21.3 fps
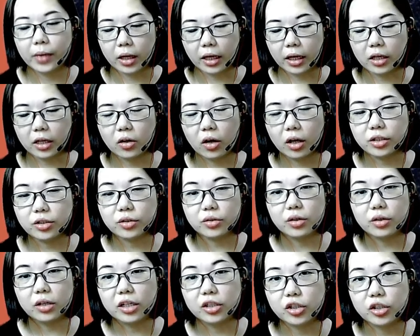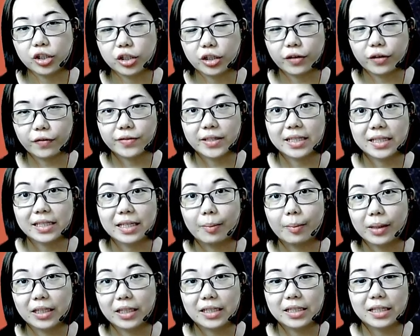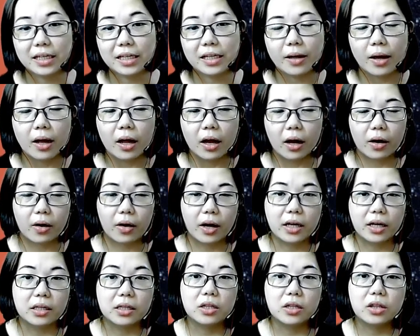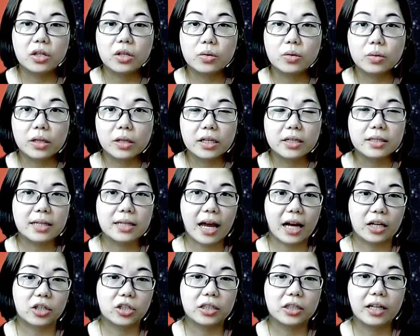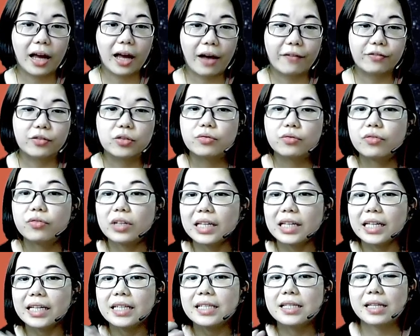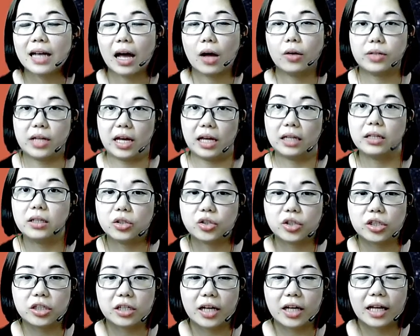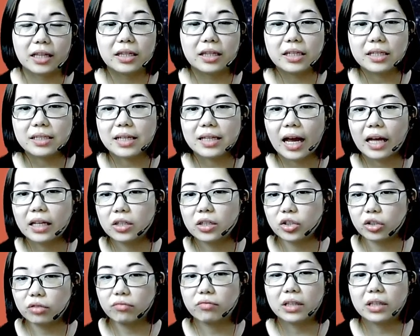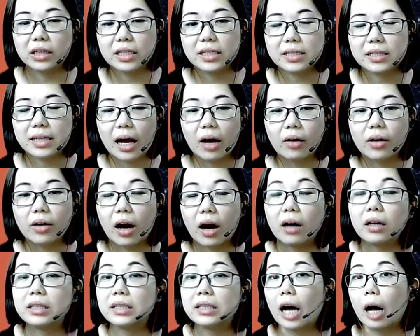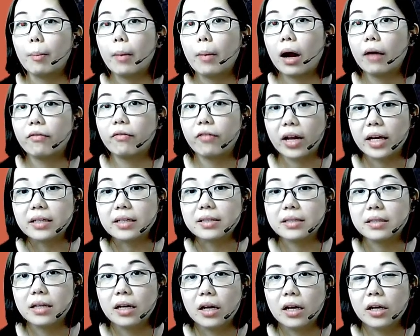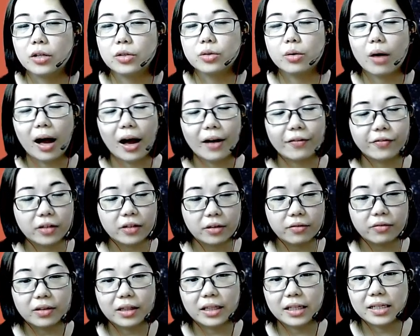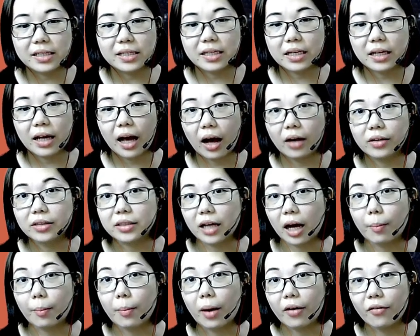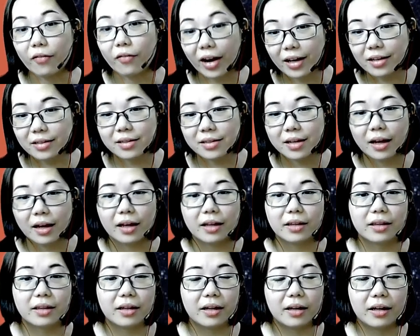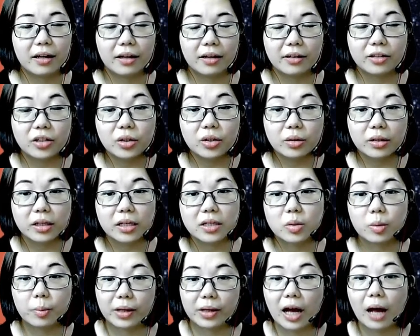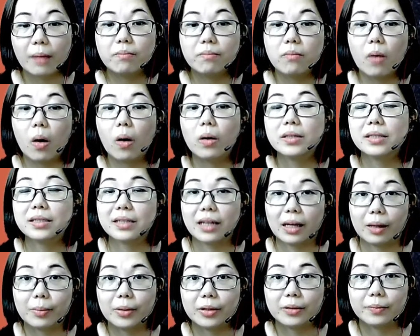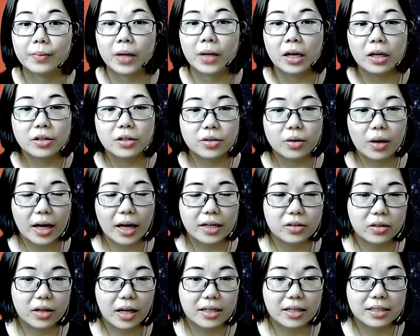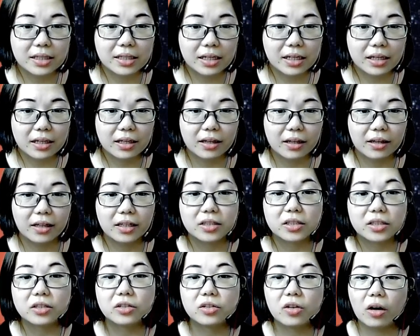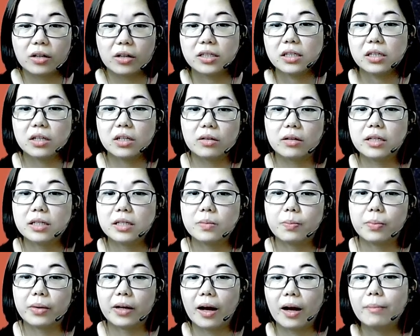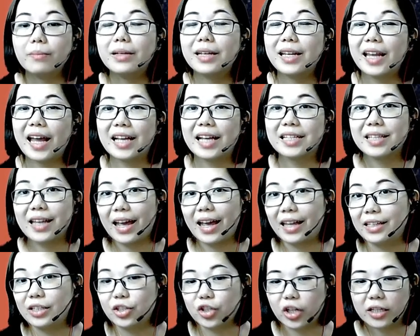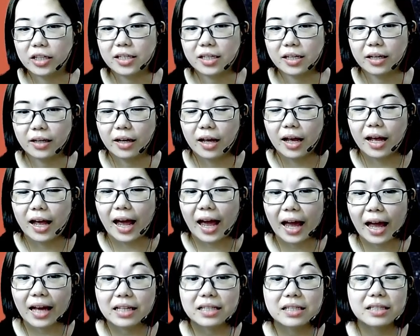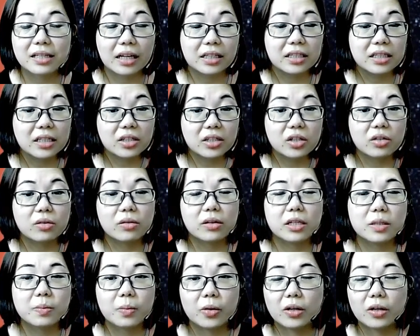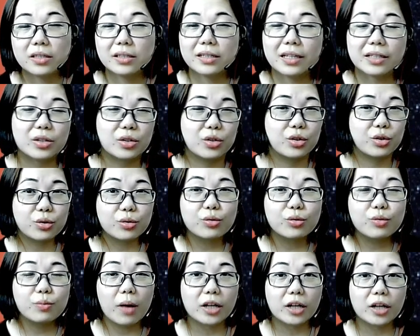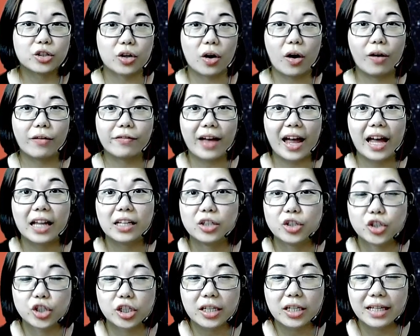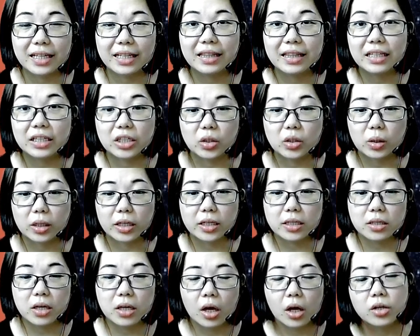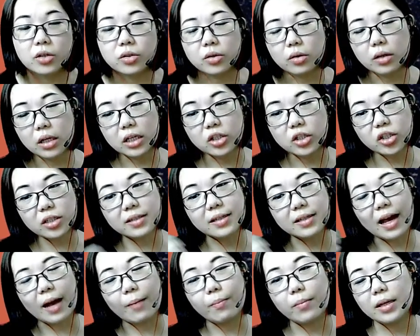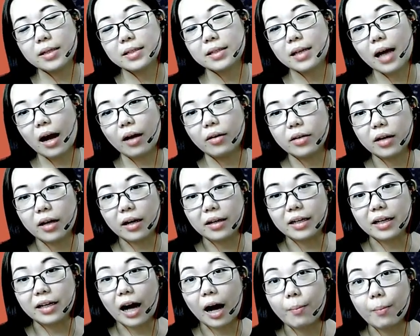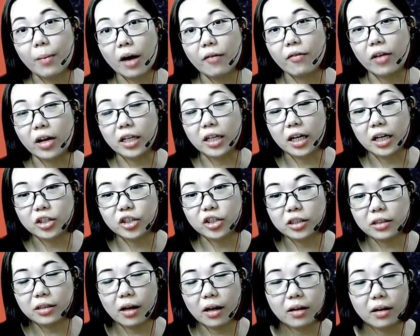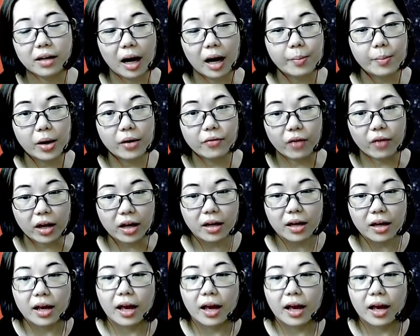in order to achieve stability, alright, the nucleus actually have to release out energy, and this energy release out are gamma rays. So after releasing out gamma rays, the nucleus will become more stable. So as you can see here, the daughter nucleus become less energetic. Excited nucleus, because there's too much of energy in the nucleus, so it just emits out a gamma radiation, a gamma ray,